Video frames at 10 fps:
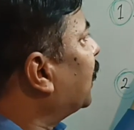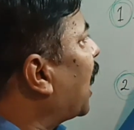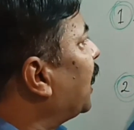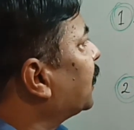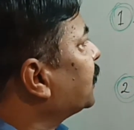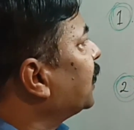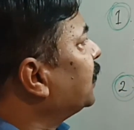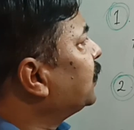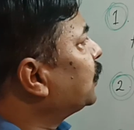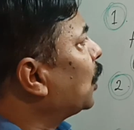
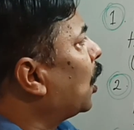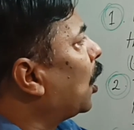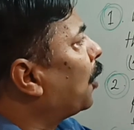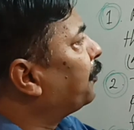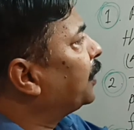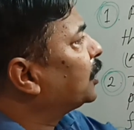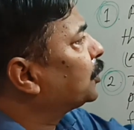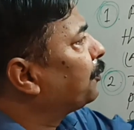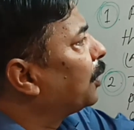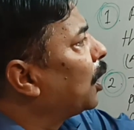directions of
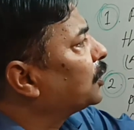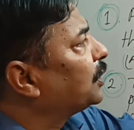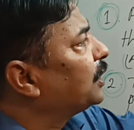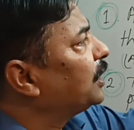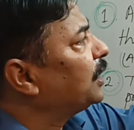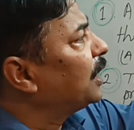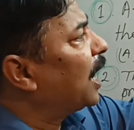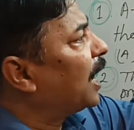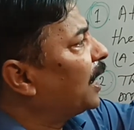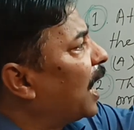its velocity
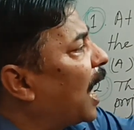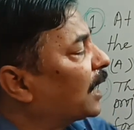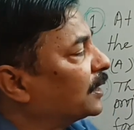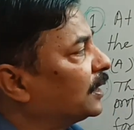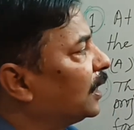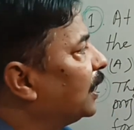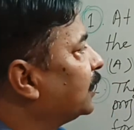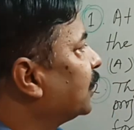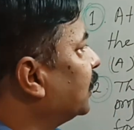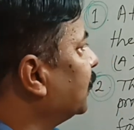and
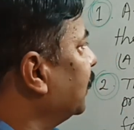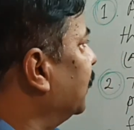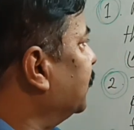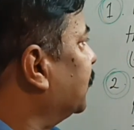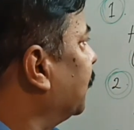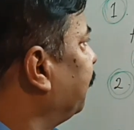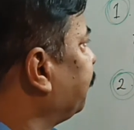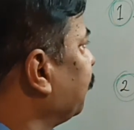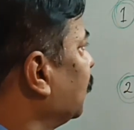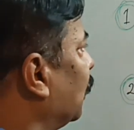acceleration is.
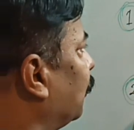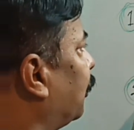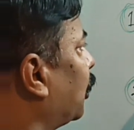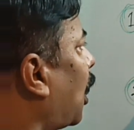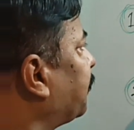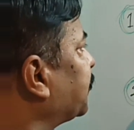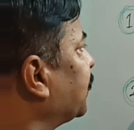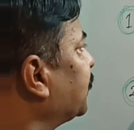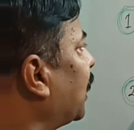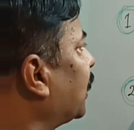4
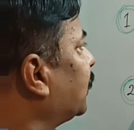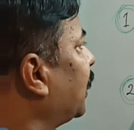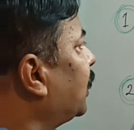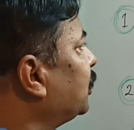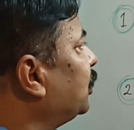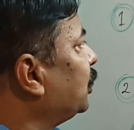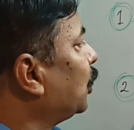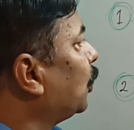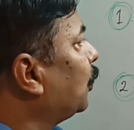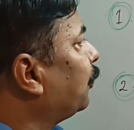options are there:
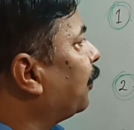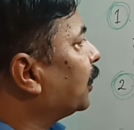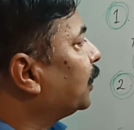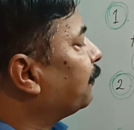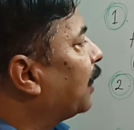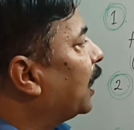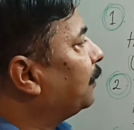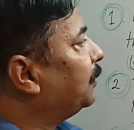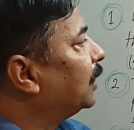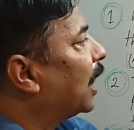0,
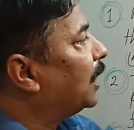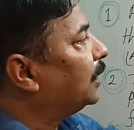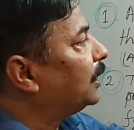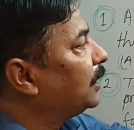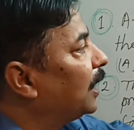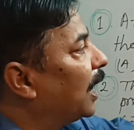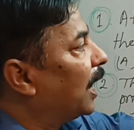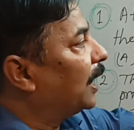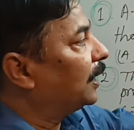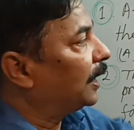45, 90
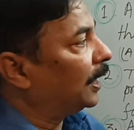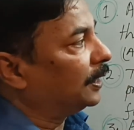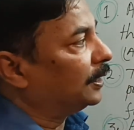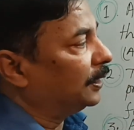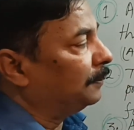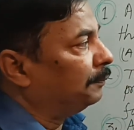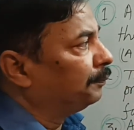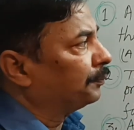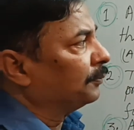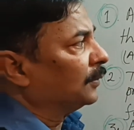and 80.
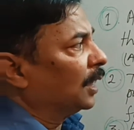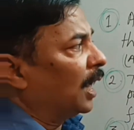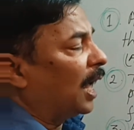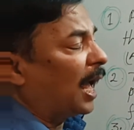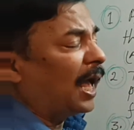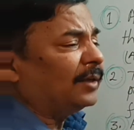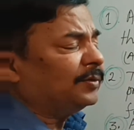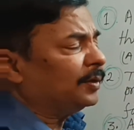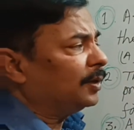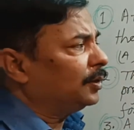
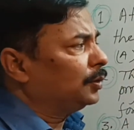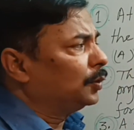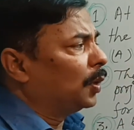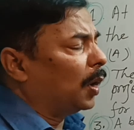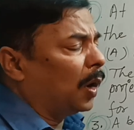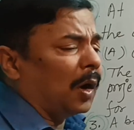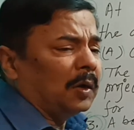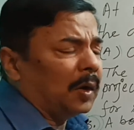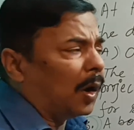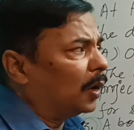As you
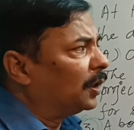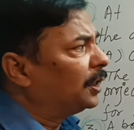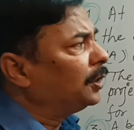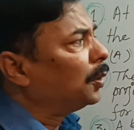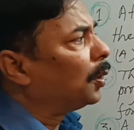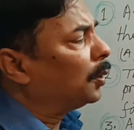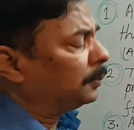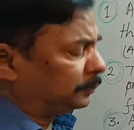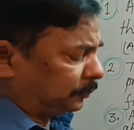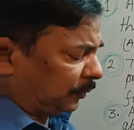all already
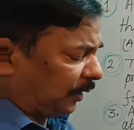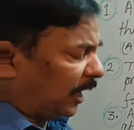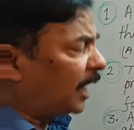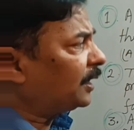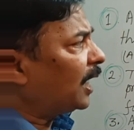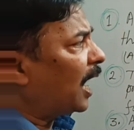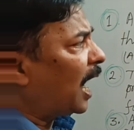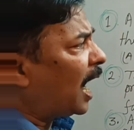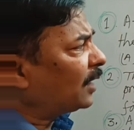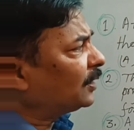know that
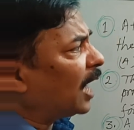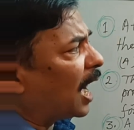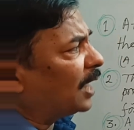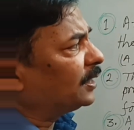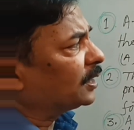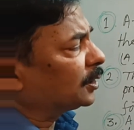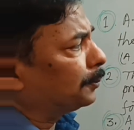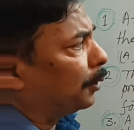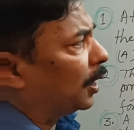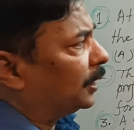at the
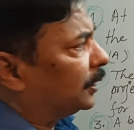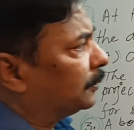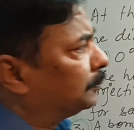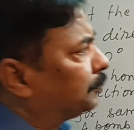highest point